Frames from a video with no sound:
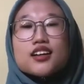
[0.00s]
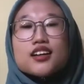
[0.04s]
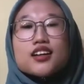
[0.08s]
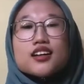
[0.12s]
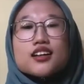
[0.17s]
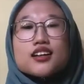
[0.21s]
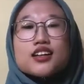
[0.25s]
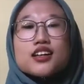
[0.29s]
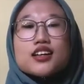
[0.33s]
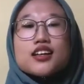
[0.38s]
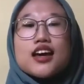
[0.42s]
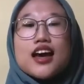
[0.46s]

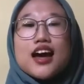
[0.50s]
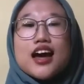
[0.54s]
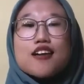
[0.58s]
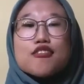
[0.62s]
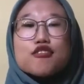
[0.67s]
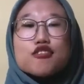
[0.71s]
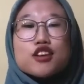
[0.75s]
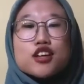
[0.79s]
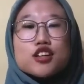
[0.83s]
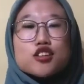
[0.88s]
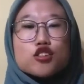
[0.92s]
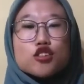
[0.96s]
the
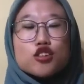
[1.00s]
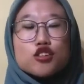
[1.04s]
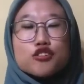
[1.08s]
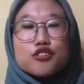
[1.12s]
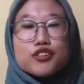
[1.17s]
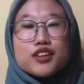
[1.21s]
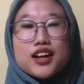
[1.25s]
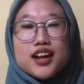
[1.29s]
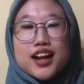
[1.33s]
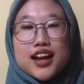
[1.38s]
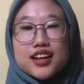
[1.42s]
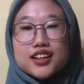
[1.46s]
average of the
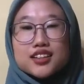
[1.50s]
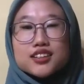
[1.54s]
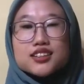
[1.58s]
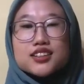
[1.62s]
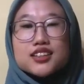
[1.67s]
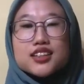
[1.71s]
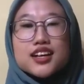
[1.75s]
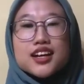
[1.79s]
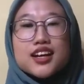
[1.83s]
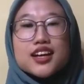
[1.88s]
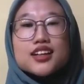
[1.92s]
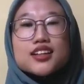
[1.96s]
length
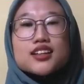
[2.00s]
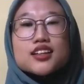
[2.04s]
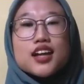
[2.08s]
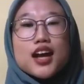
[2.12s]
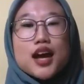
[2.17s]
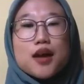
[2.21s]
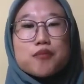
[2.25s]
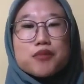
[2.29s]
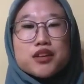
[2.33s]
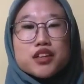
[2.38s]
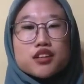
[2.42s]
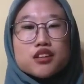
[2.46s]
and
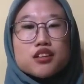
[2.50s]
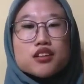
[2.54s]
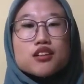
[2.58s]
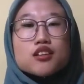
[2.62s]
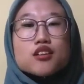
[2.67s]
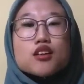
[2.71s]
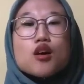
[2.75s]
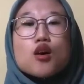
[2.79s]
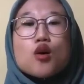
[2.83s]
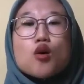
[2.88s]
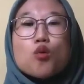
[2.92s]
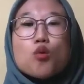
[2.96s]
diameter
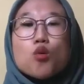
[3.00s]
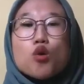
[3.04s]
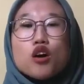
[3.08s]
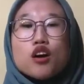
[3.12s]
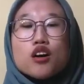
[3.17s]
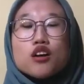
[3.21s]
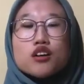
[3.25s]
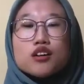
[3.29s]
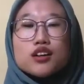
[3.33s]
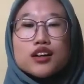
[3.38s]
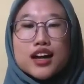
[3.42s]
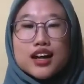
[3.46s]
were
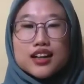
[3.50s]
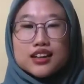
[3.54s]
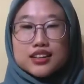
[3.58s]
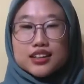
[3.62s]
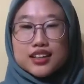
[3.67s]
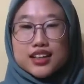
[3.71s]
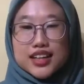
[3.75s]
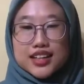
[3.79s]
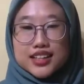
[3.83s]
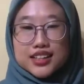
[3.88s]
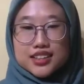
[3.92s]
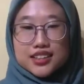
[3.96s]

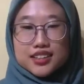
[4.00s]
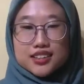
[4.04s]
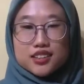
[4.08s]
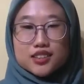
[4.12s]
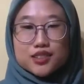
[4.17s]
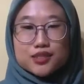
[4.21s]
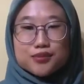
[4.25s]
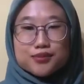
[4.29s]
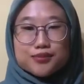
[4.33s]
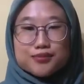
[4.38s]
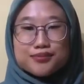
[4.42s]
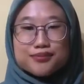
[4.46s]
calculated.
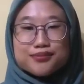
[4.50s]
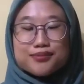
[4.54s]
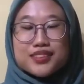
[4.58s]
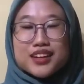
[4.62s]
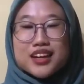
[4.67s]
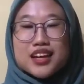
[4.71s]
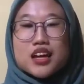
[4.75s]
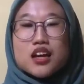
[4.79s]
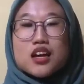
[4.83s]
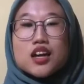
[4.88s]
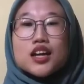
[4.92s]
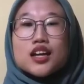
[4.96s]

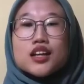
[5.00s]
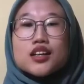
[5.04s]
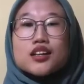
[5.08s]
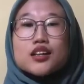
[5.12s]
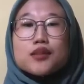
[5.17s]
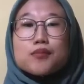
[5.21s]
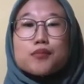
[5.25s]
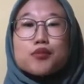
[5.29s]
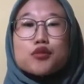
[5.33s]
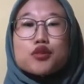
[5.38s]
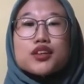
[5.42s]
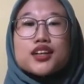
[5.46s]
The
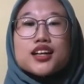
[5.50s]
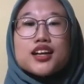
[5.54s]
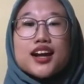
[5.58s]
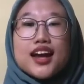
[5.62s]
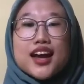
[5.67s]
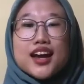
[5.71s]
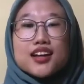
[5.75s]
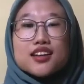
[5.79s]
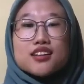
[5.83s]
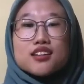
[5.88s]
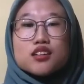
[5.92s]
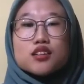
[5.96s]
pulley
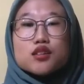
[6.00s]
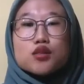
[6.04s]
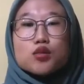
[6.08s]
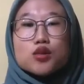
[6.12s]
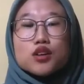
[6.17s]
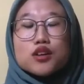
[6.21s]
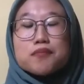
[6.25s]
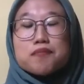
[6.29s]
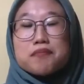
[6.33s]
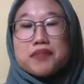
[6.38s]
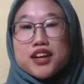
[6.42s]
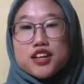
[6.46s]
length were
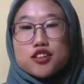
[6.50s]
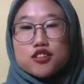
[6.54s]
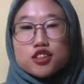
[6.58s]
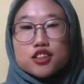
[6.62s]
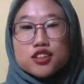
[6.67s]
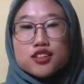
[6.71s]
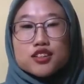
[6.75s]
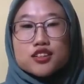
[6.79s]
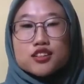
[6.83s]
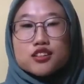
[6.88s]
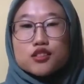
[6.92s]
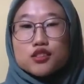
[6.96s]
measured
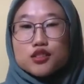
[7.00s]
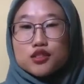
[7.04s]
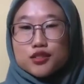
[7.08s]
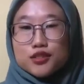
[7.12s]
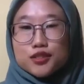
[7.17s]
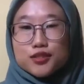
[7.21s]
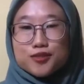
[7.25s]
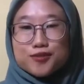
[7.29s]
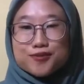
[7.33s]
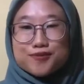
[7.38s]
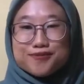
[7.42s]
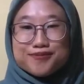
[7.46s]
too.
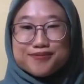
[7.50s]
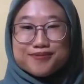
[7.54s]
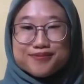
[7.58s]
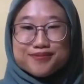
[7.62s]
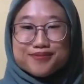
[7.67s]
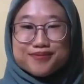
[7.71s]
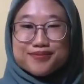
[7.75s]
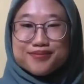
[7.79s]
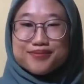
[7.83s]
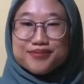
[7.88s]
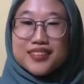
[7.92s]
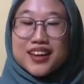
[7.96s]

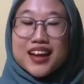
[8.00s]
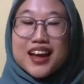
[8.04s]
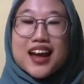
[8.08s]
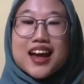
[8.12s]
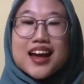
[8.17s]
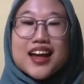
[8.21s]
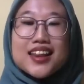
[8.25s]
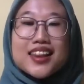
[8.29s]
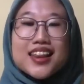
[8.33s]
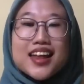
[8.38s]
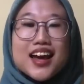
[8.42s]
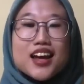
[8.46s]

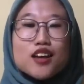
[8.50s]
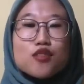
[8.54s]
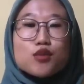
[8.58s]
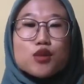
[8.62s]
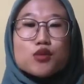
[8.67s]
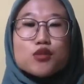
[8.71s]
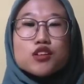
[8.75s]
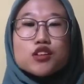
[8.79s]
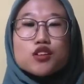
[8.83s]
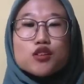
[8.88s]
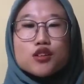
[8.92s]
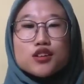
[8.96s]
Then we
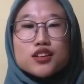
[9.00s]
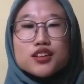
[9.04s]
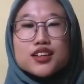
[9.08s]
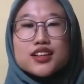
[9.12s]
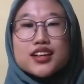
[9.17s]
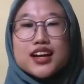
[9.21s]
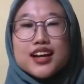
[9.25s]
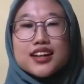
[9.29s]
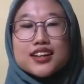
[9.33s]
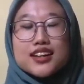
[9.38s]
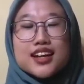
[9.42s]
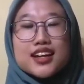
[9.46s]
record the
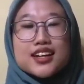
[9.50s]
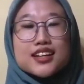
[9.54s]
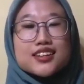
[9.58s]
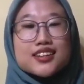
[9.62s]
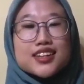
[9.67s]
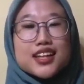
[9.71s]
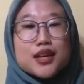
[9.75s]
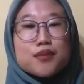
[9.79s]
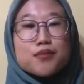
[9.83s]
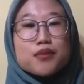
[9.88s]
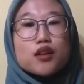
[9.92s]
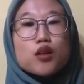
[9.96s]
data in
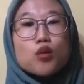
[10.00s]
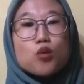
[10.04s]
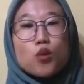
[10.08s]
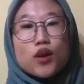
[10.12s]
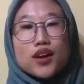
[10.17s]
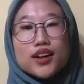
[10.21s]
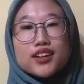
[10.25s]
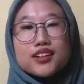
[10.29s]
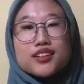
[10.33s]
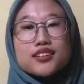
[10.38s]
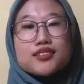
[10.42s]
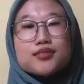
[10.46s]
table 1.
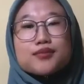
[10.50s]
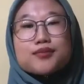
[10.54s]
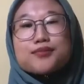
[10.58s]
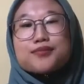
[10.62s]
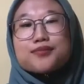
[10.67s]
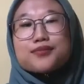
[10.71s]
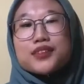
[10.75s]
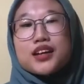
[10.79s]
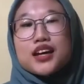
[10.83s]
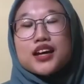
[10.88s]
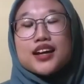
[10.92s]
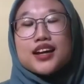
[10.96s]

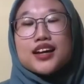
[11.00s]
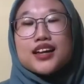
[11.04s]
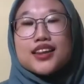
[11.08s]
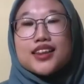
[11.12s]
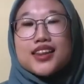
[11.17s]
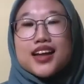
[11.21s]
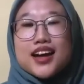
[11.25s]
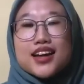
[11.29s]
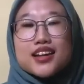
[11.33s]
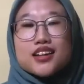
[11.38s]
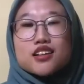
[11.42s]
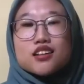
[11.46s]

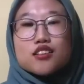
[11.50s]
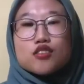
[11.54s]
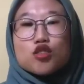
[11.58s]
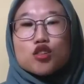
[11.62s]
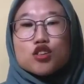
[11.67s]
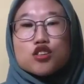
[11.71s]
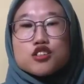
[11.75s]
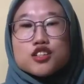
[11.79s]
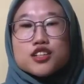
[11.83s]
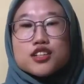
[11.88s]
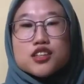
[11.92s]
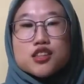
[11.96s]
Then the
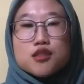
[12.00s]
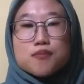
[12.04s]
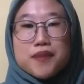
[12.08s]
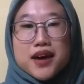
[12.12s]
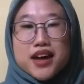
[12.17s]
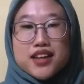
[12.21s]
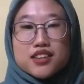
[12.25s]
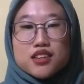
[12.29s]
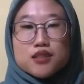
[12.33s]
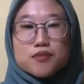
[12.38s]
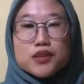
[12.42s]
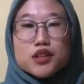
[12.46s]
torsion
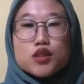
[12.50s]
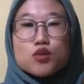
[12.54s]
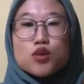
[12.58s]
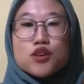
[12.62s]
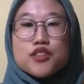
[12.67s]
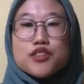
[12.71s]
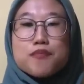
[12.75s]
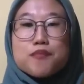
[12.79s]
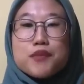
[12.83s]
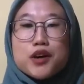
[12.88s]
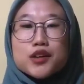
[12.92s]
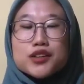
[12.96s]
specimen was
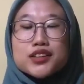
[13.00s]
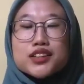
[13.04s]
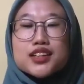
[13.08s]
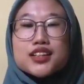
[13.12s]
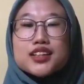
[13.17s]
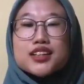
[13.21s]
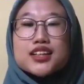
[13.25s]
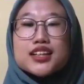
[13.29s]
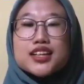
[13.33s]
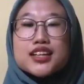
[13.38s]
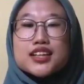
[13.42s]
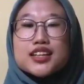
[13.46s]
mounted
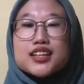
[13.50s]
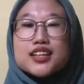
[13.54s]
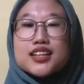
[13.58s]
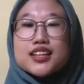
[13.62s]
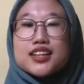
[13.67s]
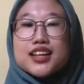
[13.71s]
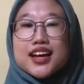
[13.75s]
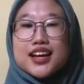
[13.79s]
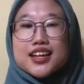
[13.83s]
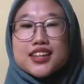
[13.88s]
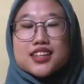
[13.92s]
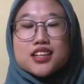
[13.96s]
in the
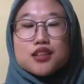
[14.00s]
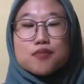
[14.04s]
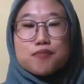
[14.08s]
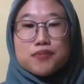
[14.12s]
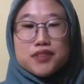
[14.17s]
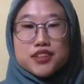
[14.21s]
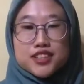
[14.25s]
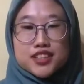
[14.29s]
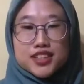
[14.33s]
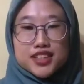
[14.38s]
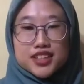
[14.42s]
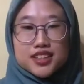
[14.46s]
testing
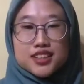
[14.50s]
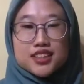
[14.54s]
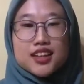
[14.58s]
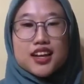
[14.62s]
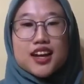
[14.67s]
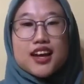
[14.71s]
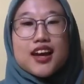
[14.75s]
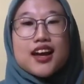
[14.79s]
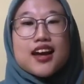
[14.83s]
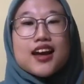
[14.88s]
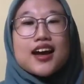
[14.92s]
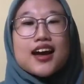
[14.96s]
machine
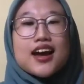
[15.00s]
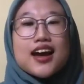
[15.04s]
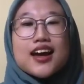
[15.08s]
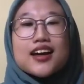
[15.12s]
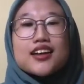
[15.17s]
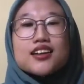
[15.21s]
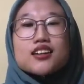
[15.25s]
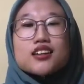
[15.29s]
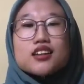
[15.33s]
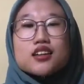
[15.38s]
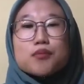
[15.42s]
and the